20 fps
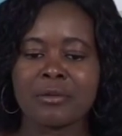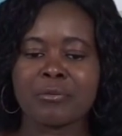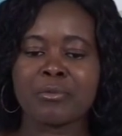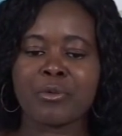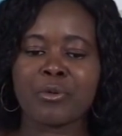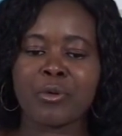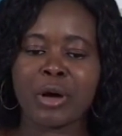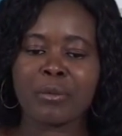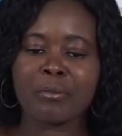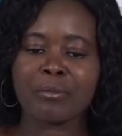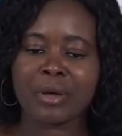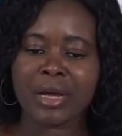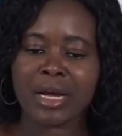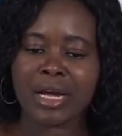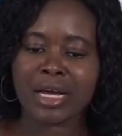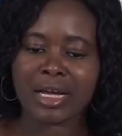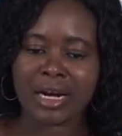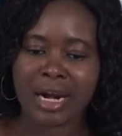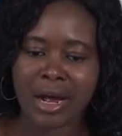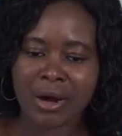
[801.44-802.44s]
Poor
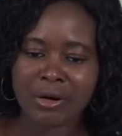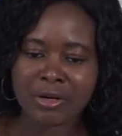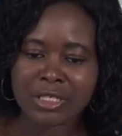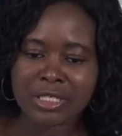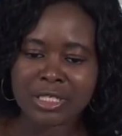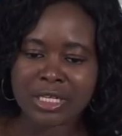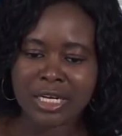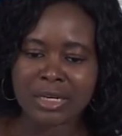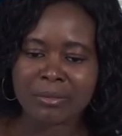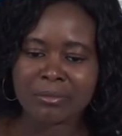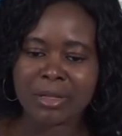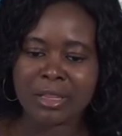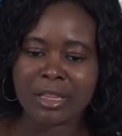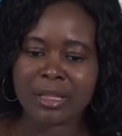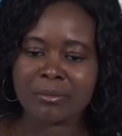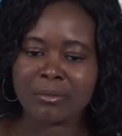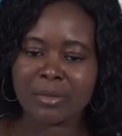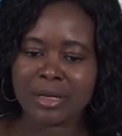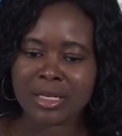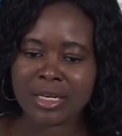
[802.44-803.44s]
background in
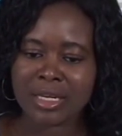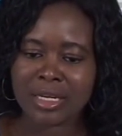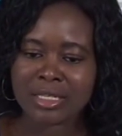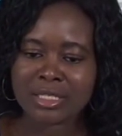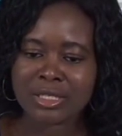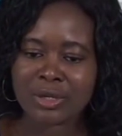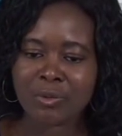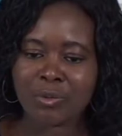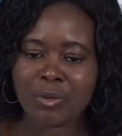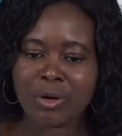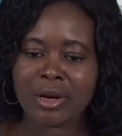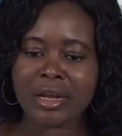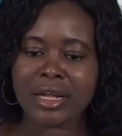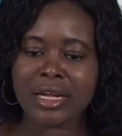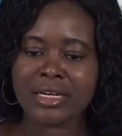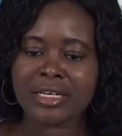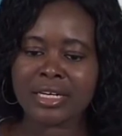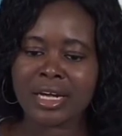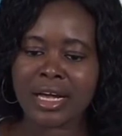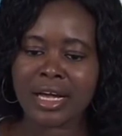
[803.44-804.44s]
mathematics will
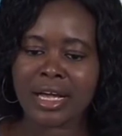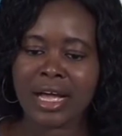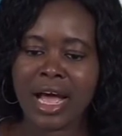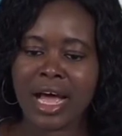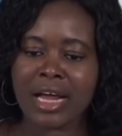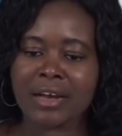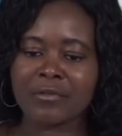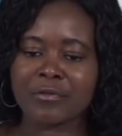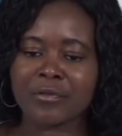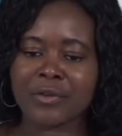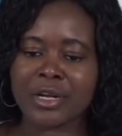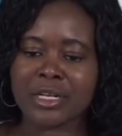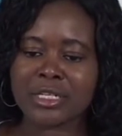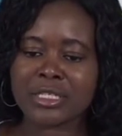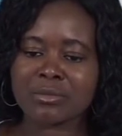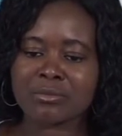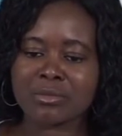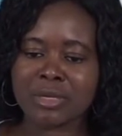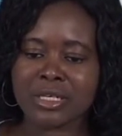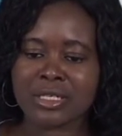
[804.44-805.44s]
hinder
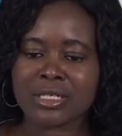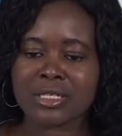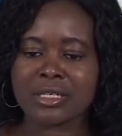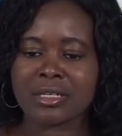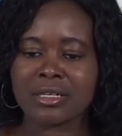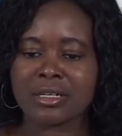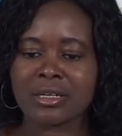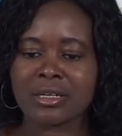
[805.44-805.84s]
advancement